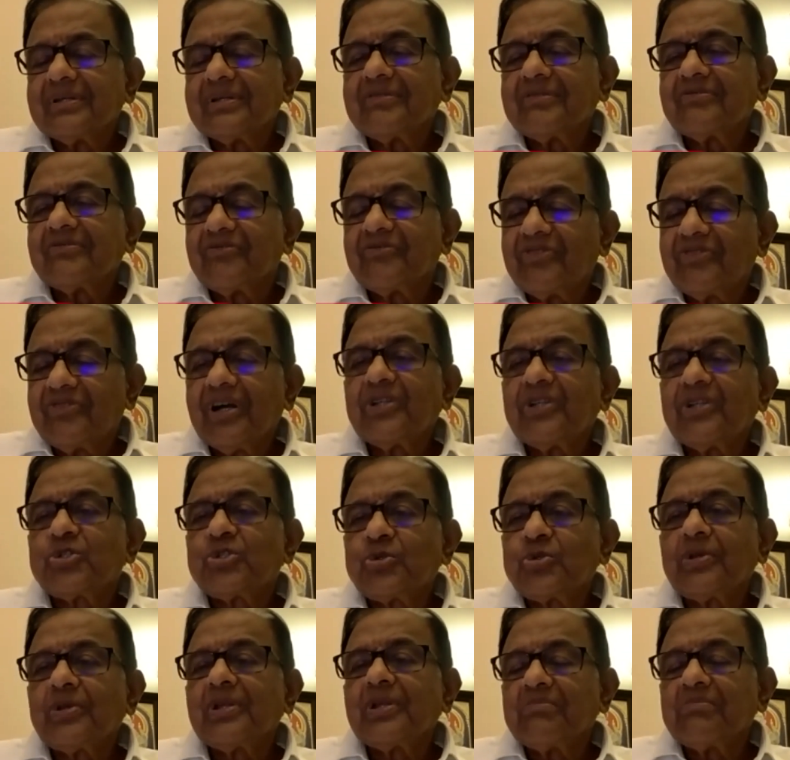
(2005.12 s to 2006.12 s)

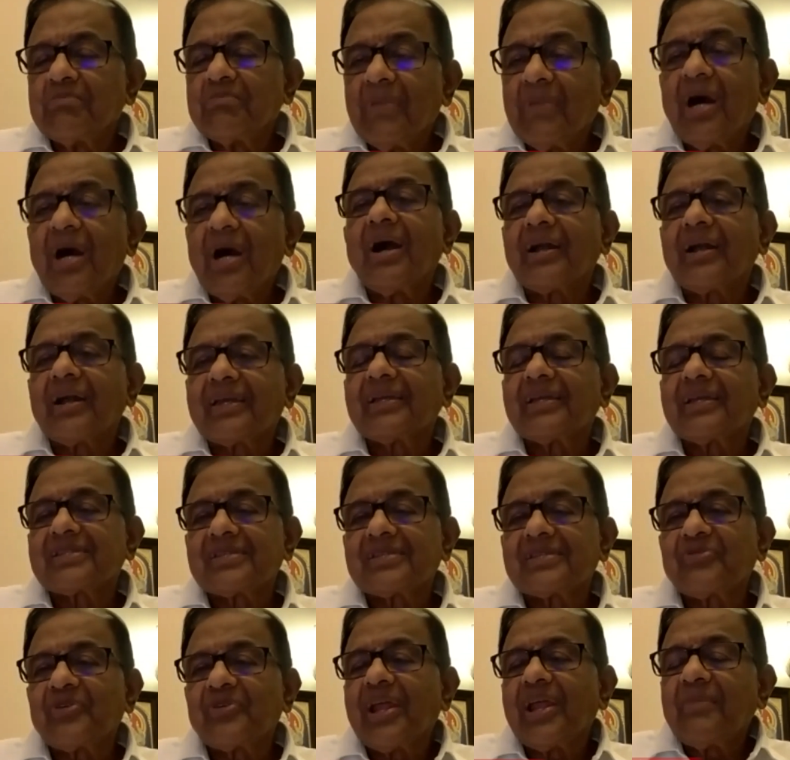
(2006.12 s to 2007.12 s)
virtual market
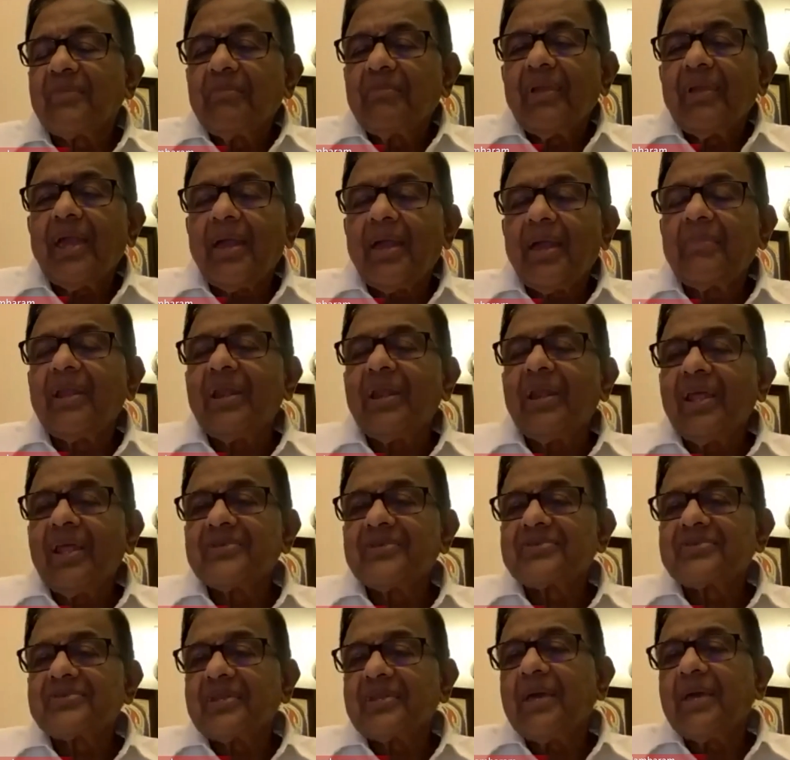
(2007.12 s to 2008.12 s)
for MLAs
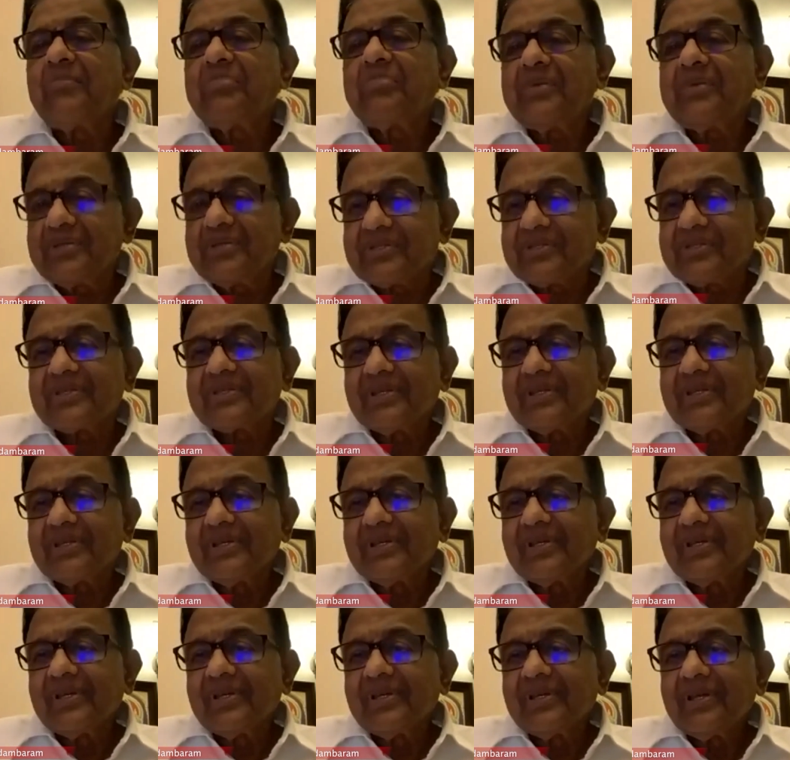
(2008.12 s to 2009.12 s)
and MPs.
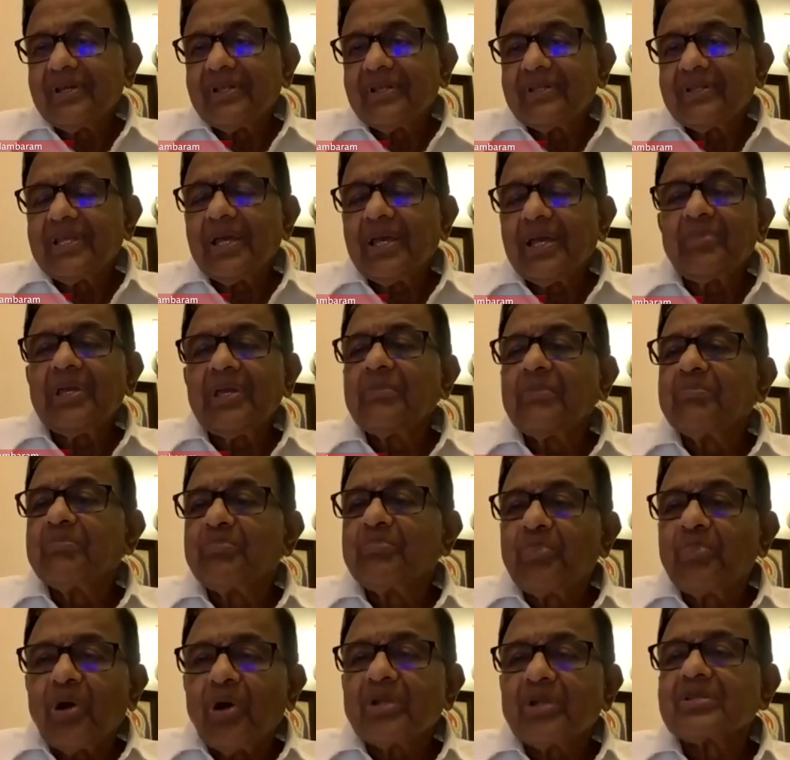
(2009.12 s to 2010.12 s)
They are being
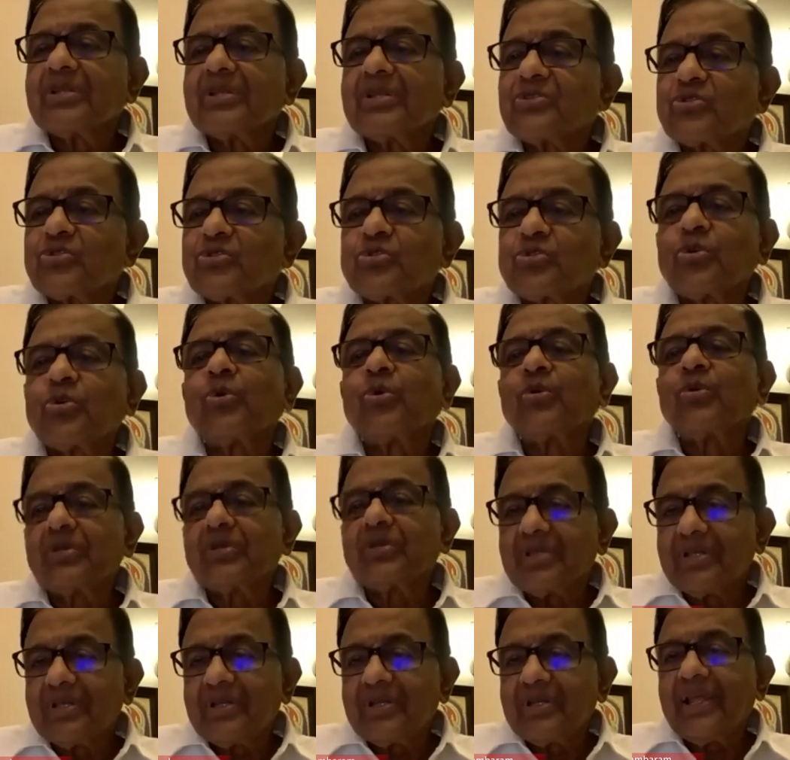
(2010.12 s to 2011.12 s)
bought and
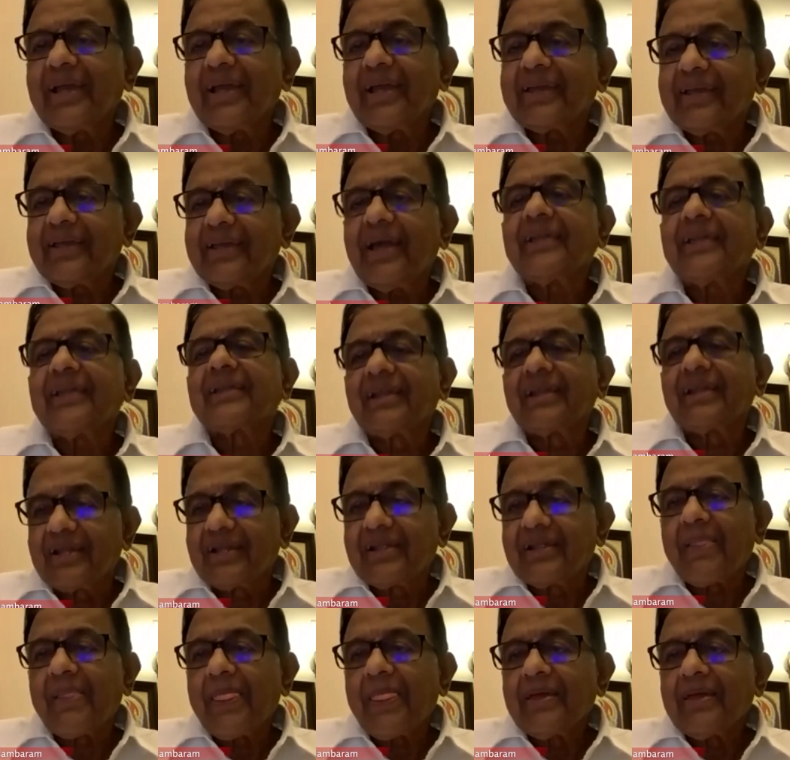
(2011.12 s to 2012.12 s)
sold like cattle,
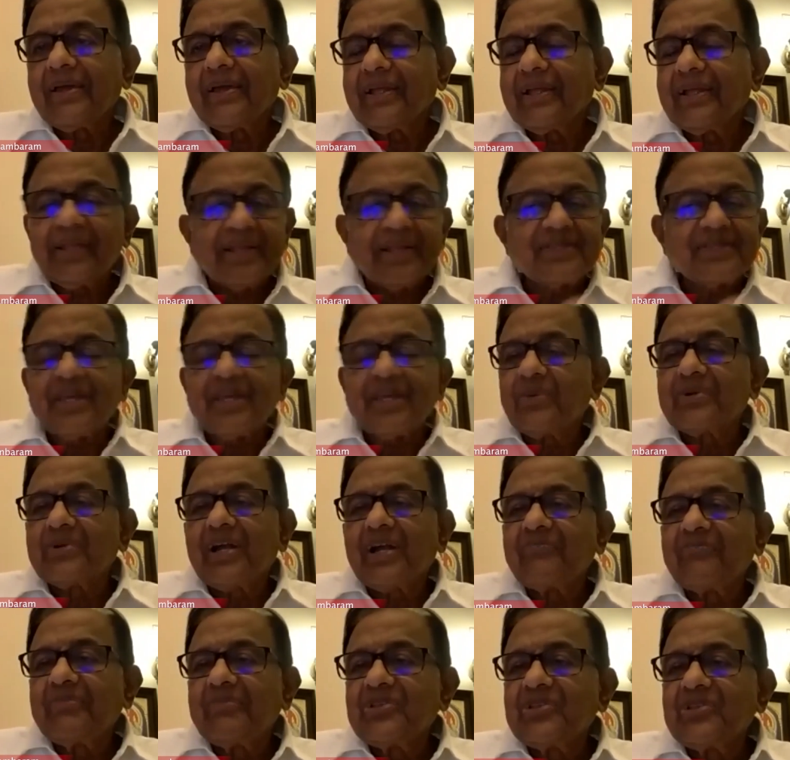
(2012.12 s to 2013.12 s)
and that's how
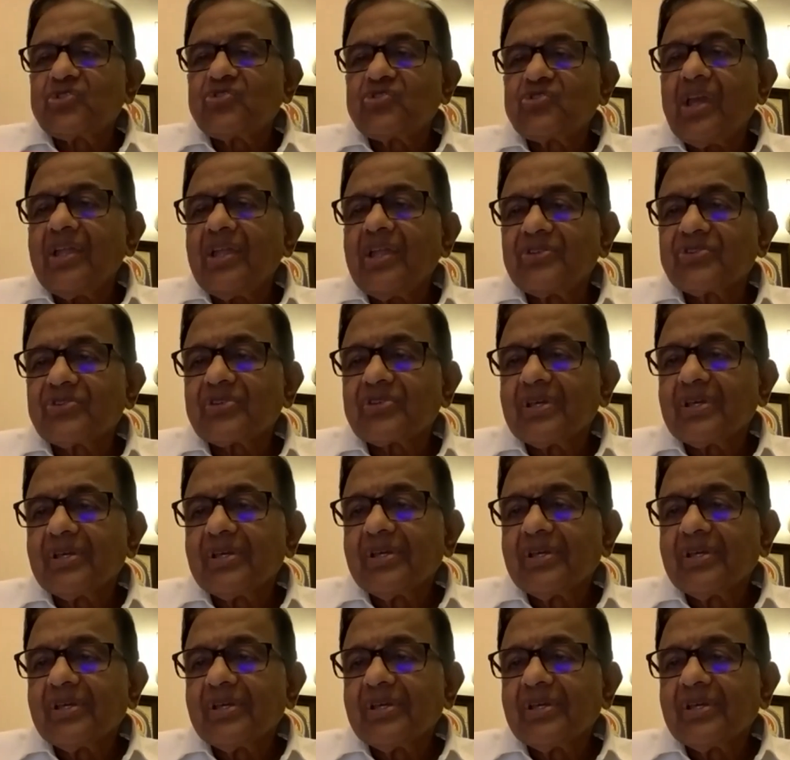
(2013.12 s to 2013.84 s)
governments change.